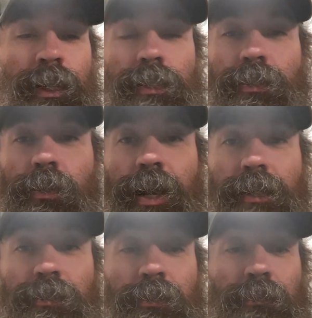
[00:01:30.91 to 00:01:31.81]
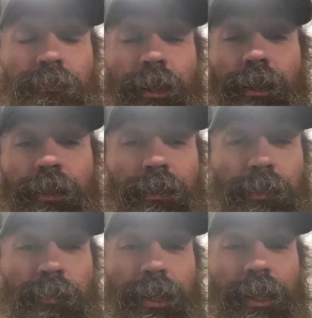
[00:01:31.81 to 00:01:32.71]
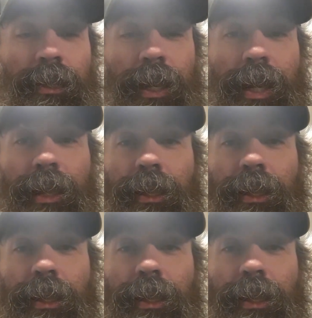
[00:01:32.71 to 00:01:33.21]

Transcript: so it was, all in all, it was a pretty good day.